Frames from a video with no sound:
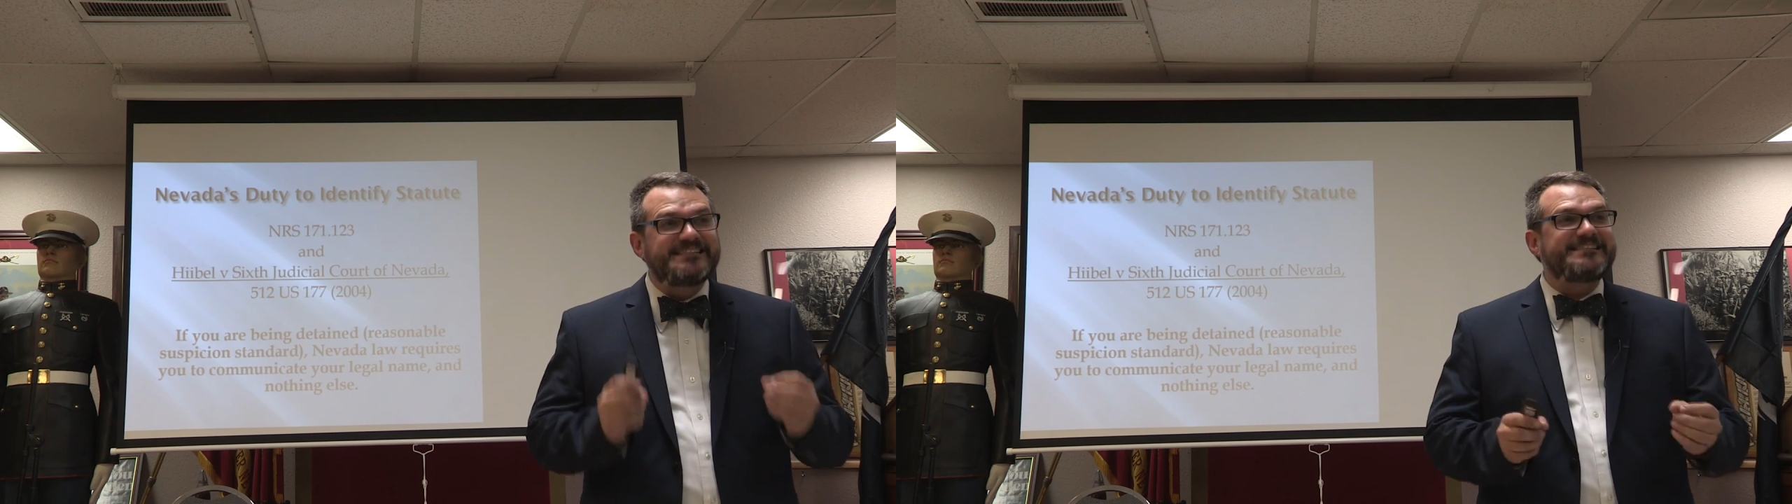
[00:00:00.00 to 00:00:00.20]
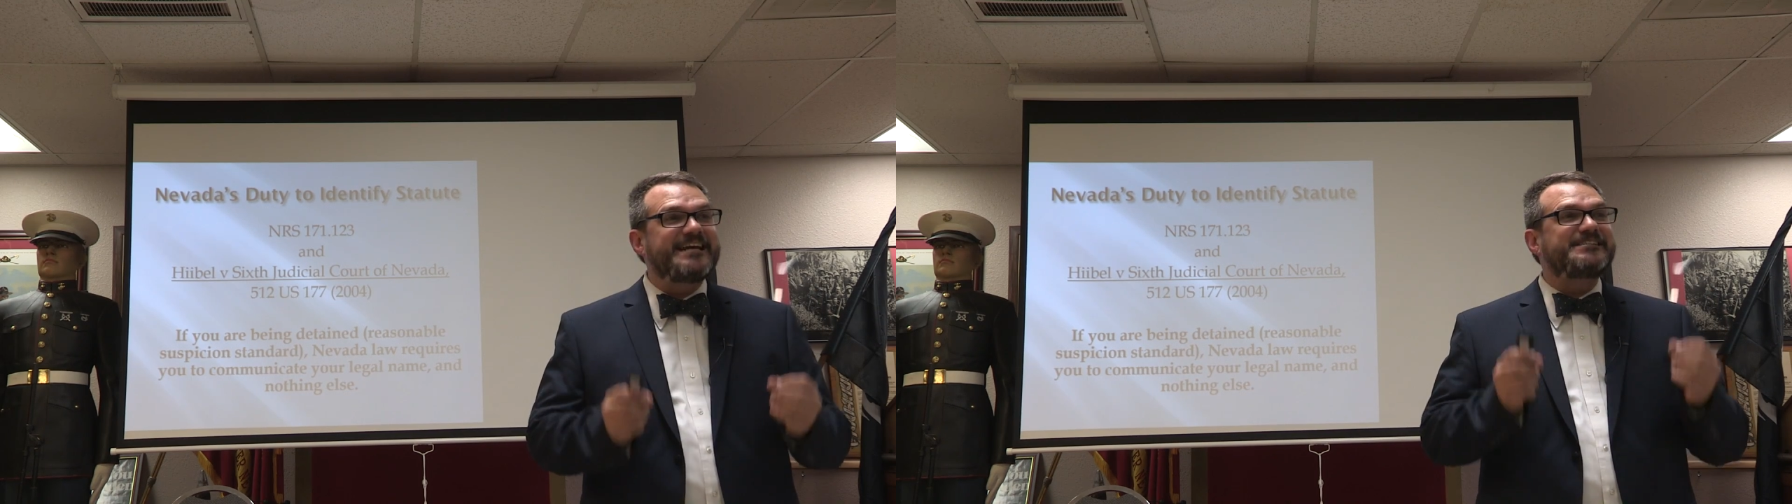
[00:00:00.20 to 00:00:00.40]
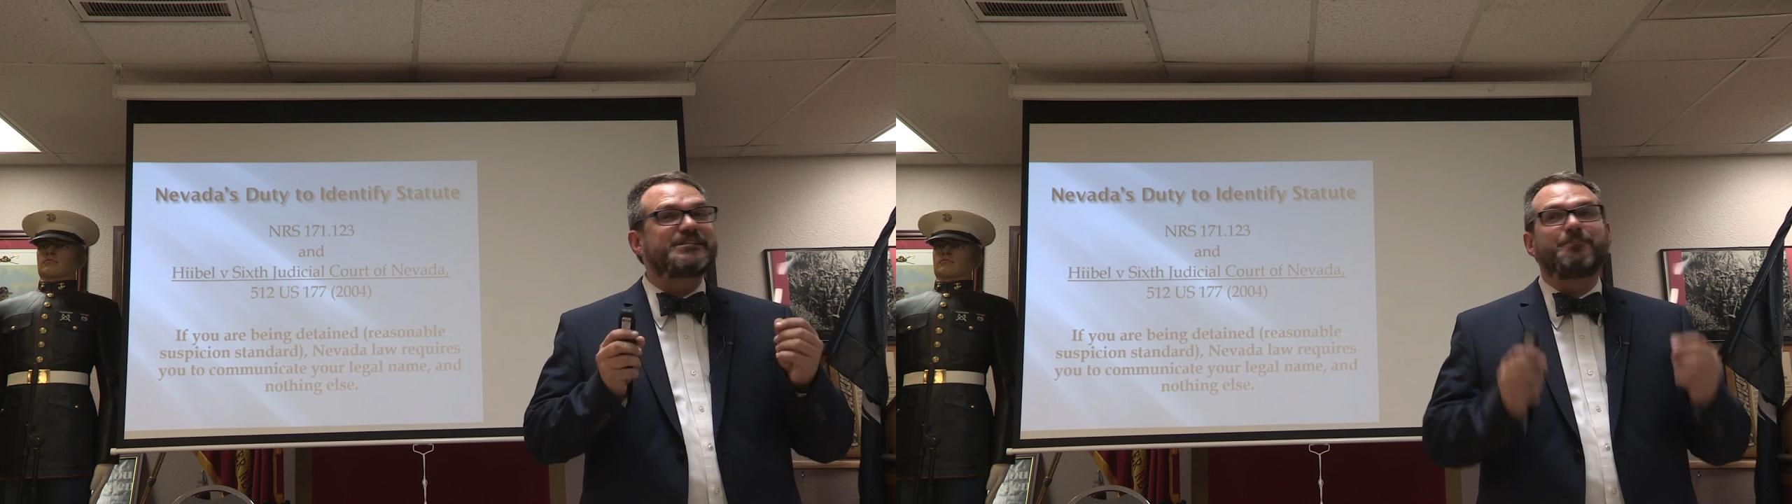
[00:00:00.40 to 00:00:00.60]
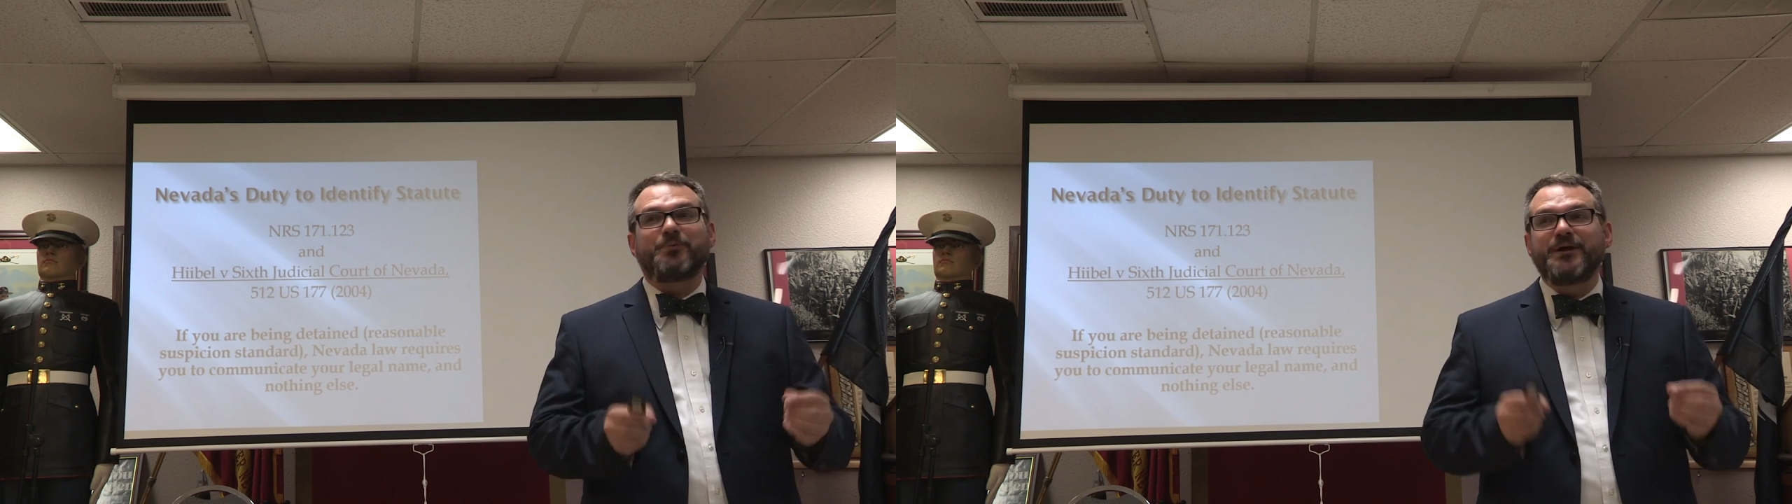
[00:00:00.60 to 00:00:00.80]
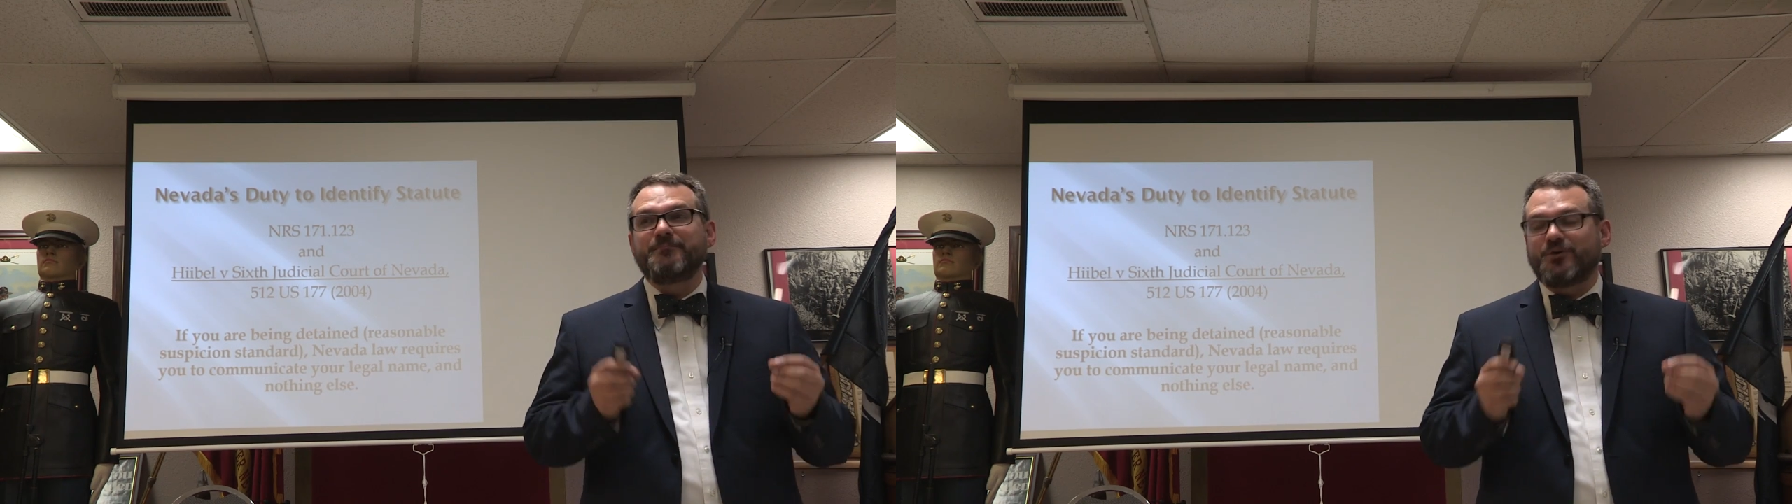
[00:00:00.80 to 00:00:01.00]
States
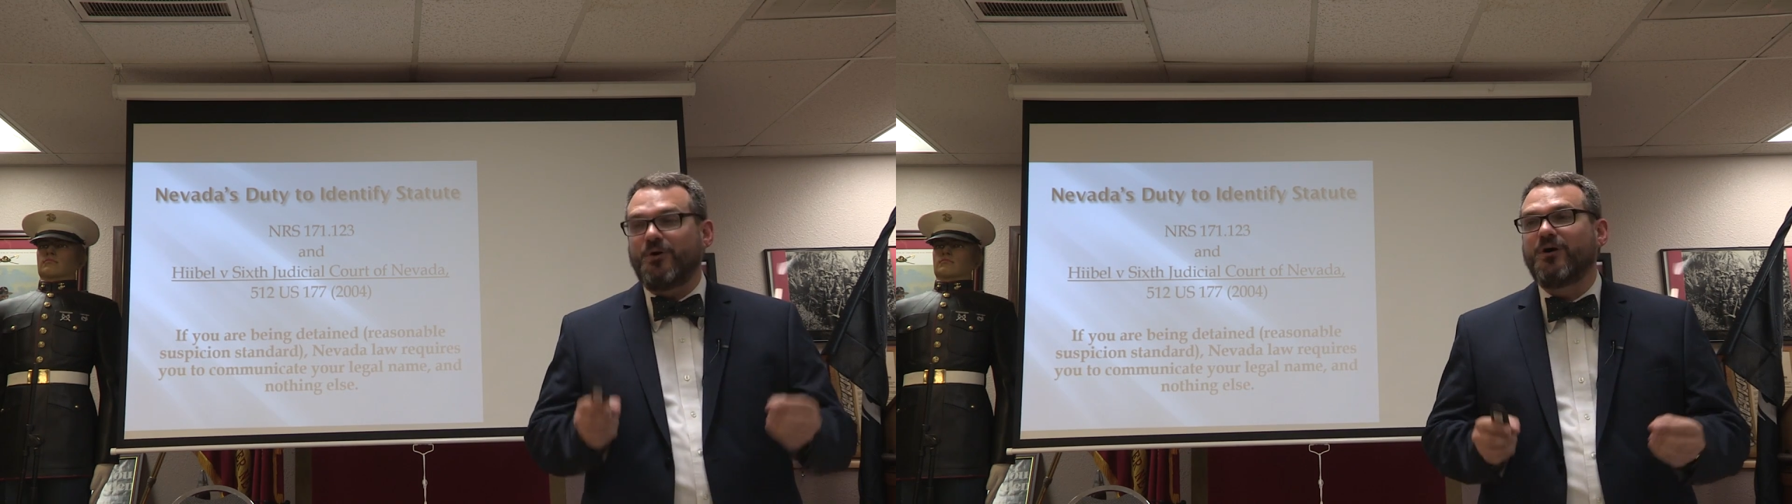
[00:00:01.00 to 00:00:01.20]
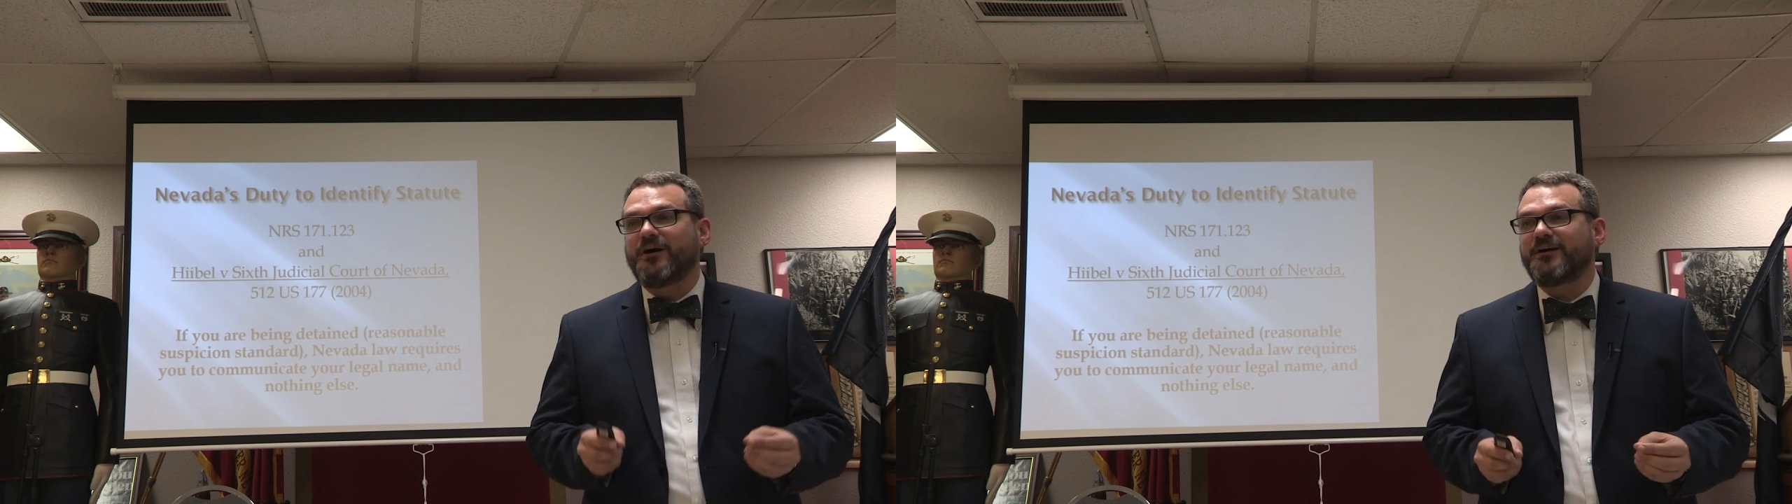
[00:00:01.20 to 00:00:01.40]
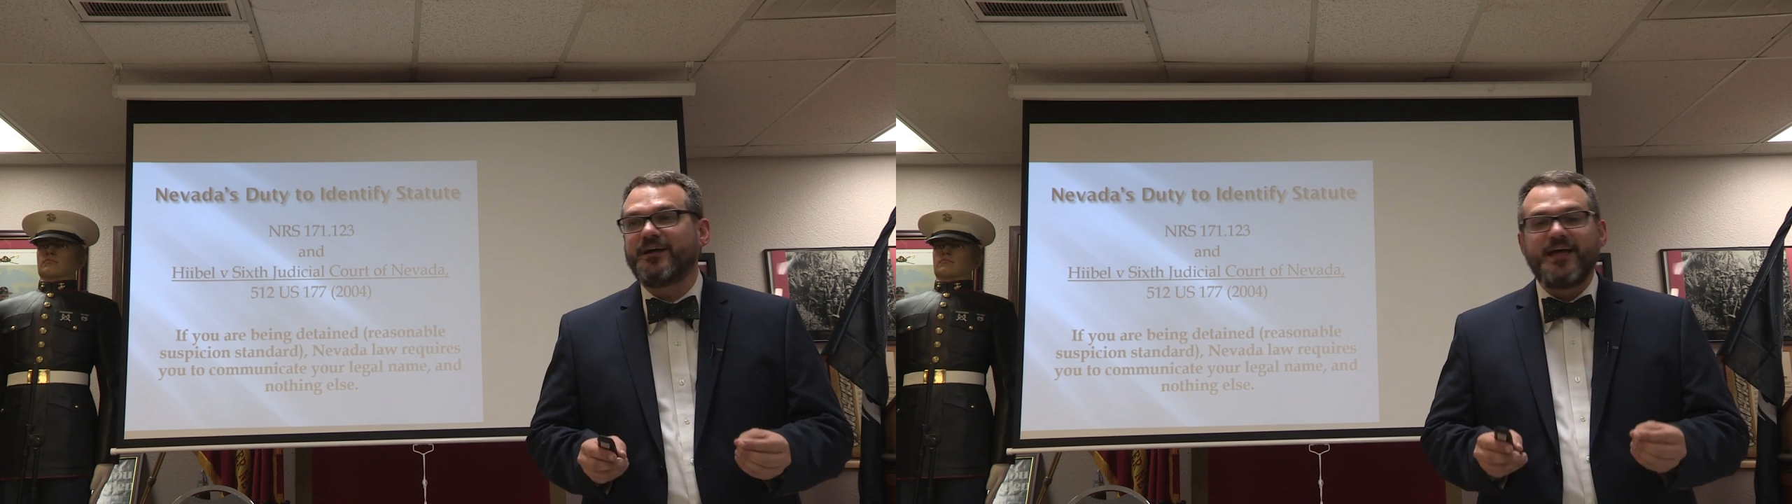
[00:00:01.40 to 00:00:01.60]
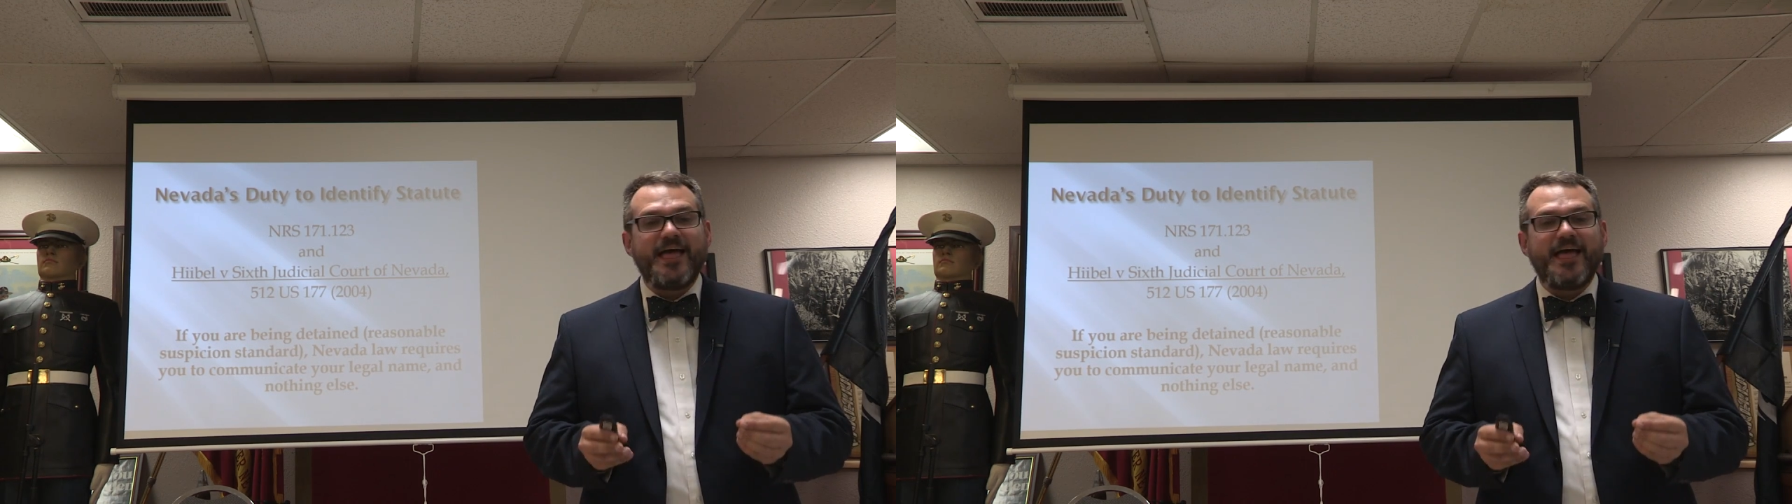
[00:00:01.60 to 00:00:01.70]
Supreme Court